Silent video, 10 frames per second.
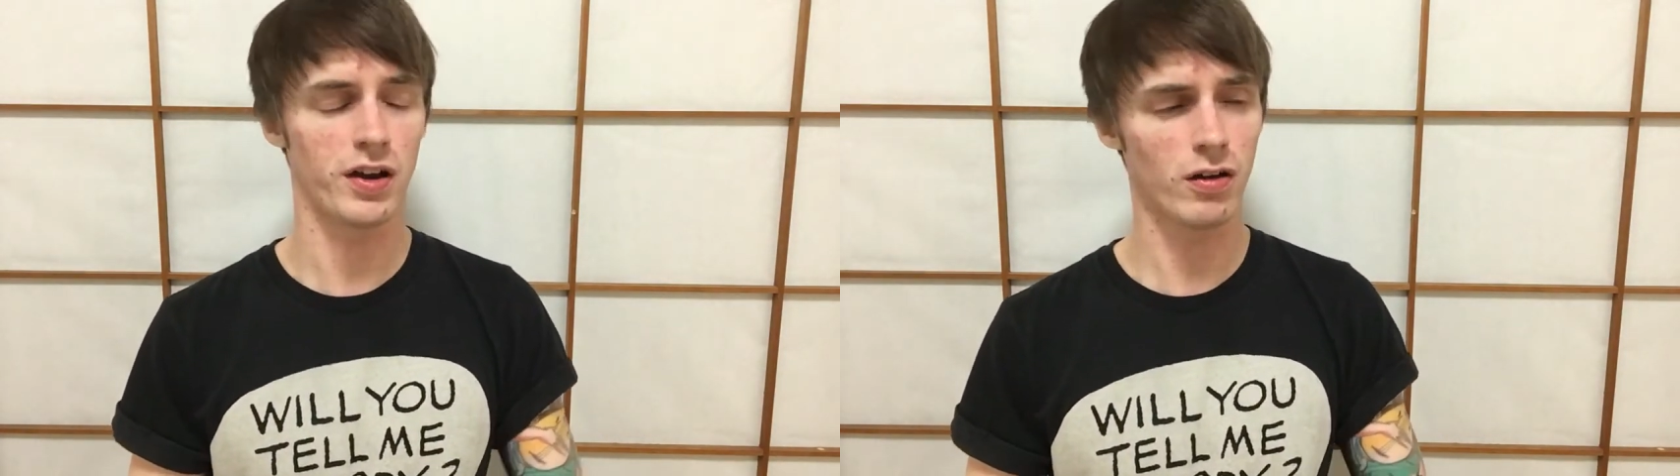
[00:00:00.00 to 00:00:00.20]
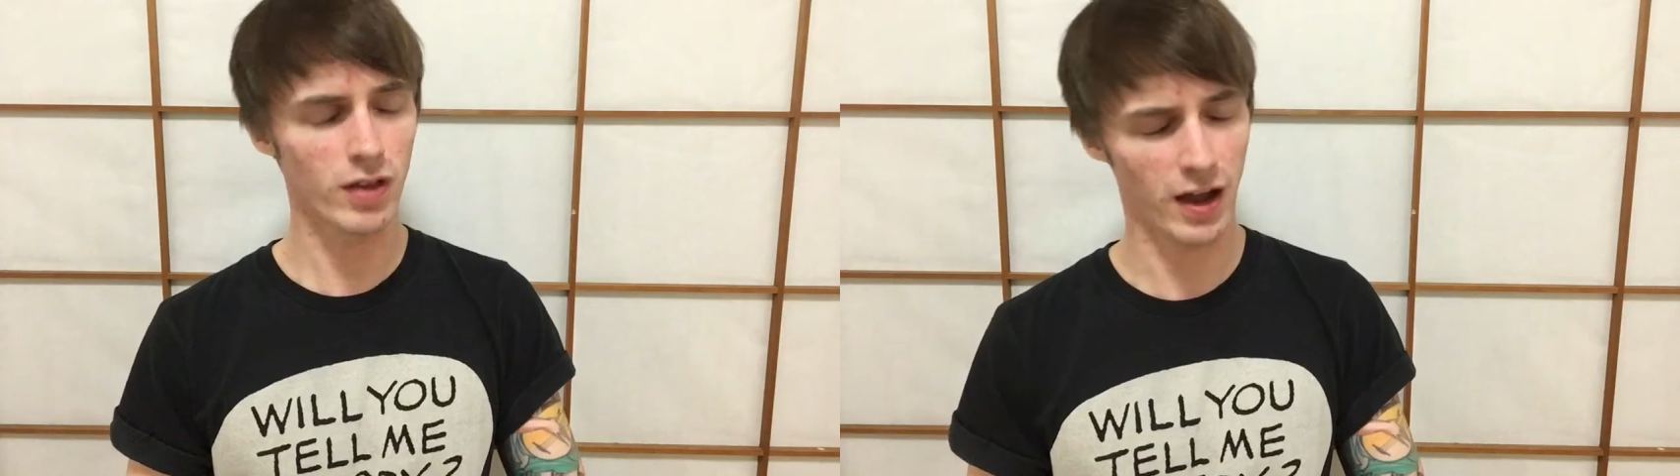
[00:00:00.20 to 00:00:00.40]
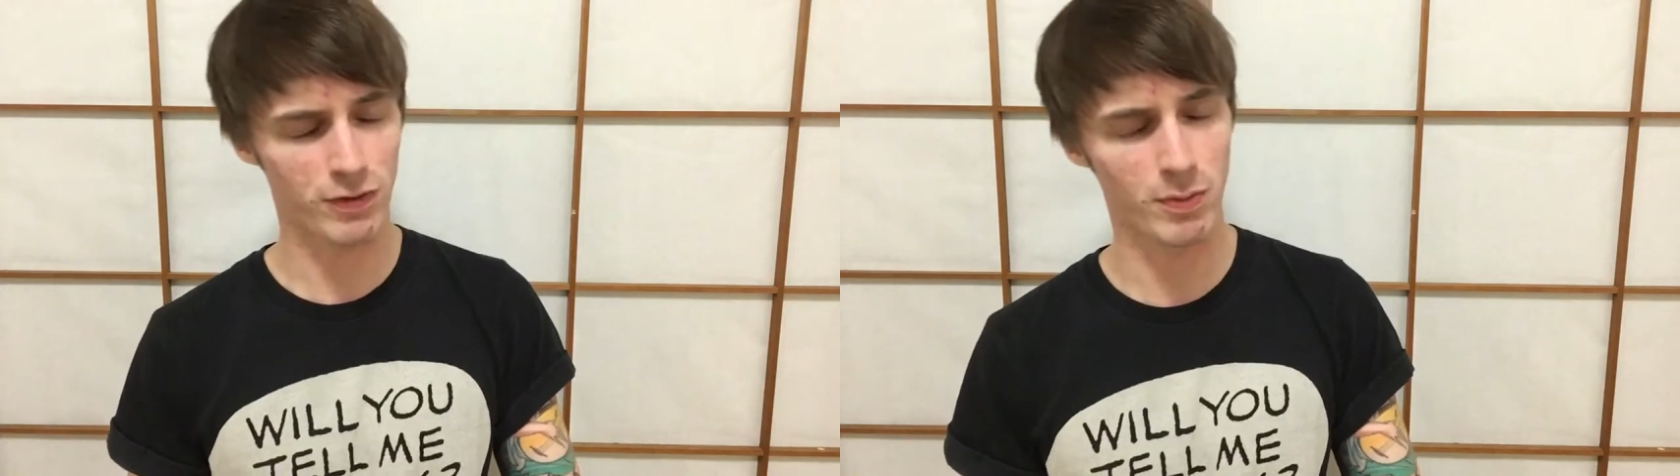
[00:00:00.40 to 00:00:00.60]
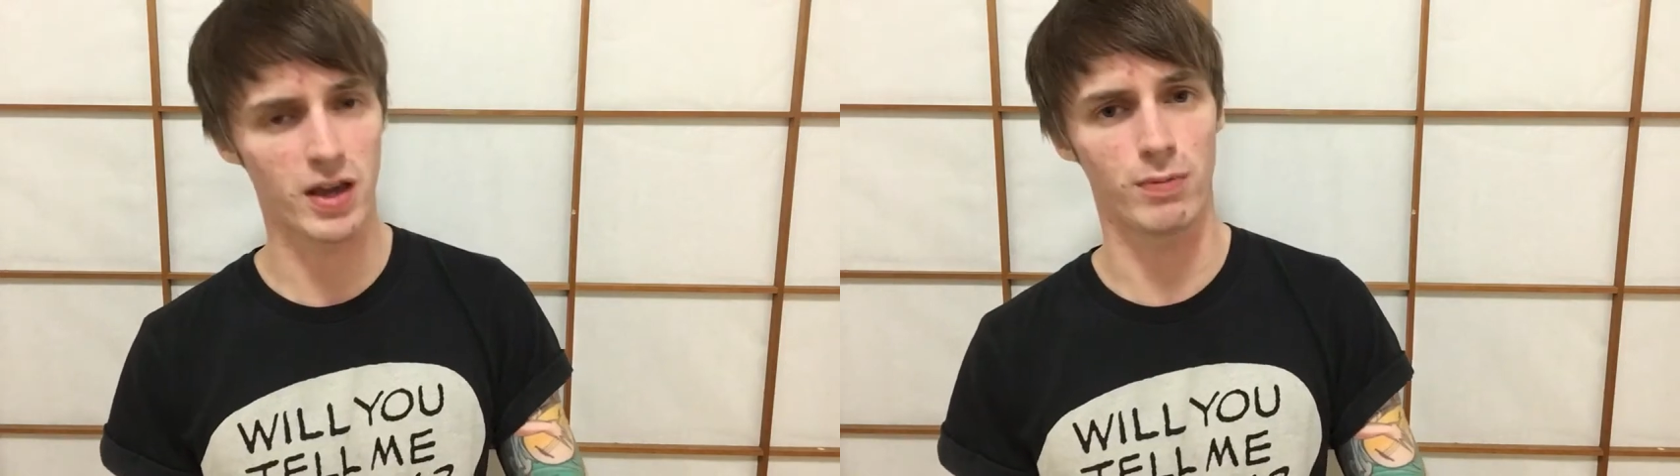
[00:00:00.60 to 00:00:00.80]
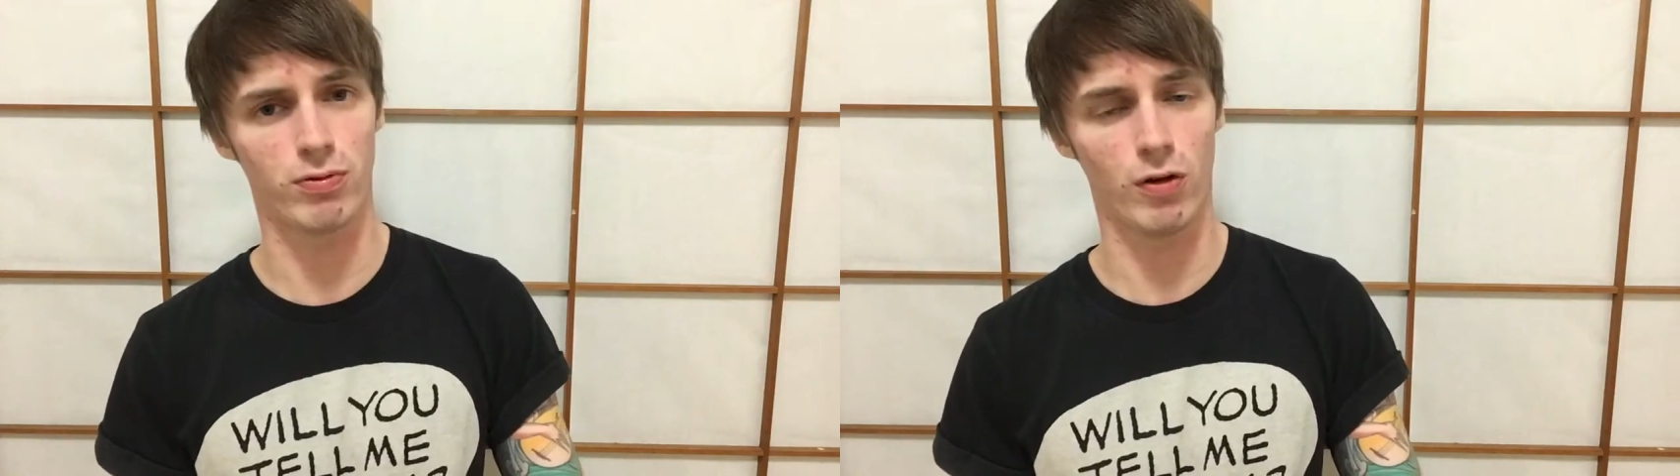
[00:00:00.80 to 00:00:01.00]
I know they have to
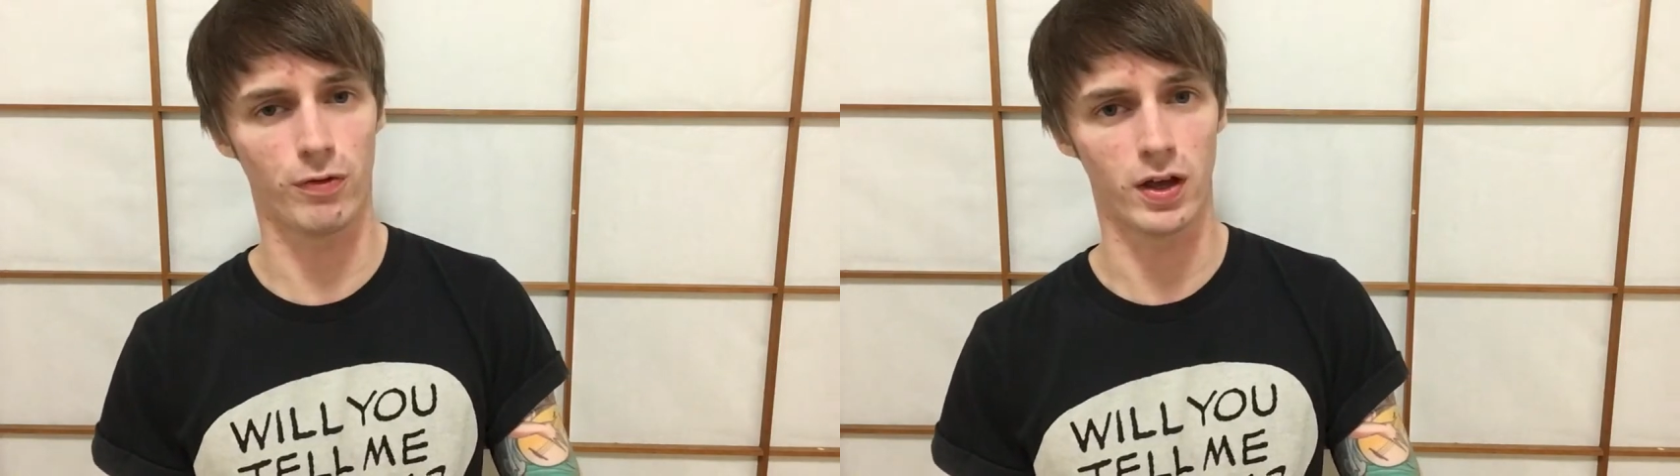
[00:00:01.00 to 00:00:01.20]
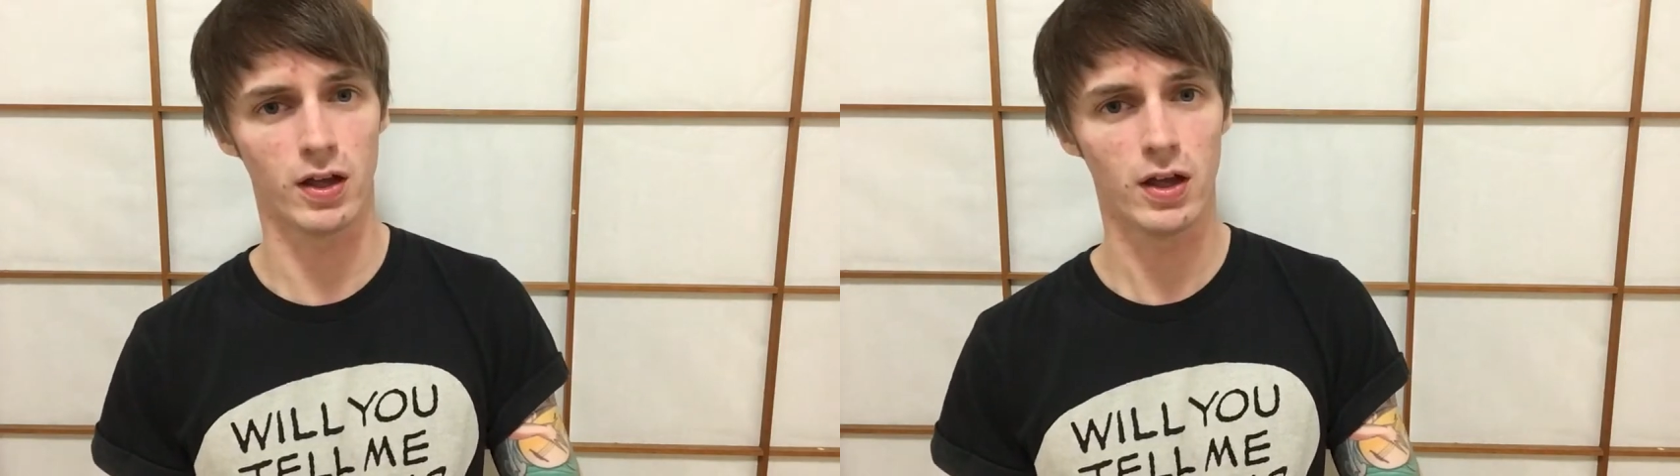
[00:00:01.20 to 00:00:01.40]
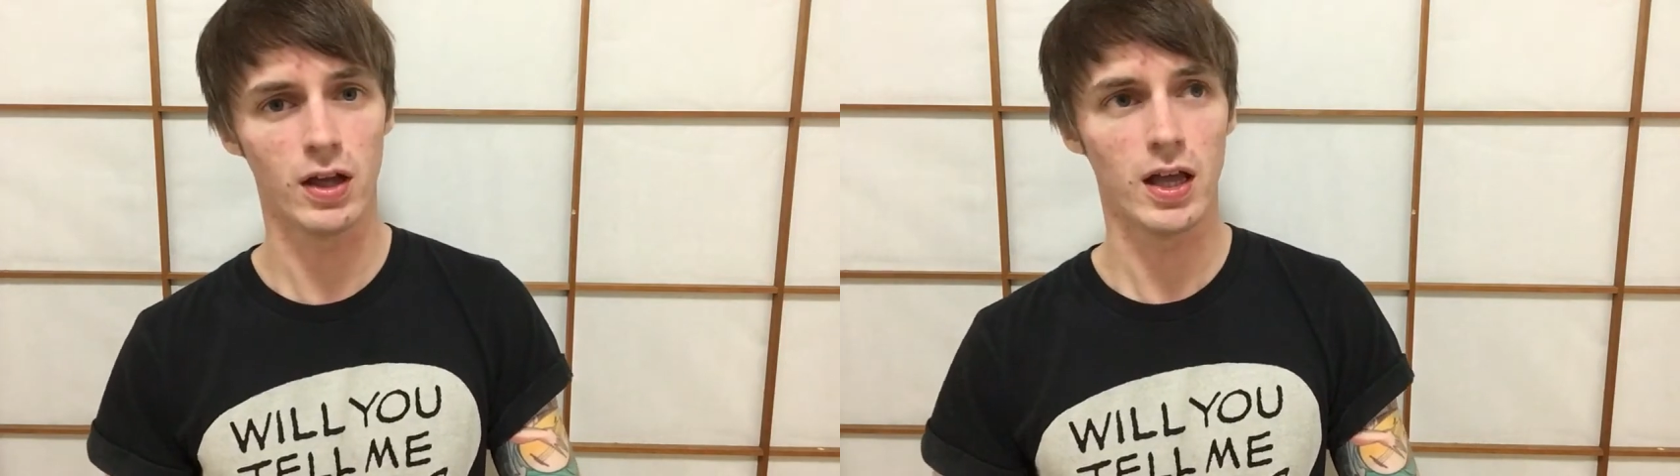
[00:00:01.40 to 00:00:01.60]
make a profit.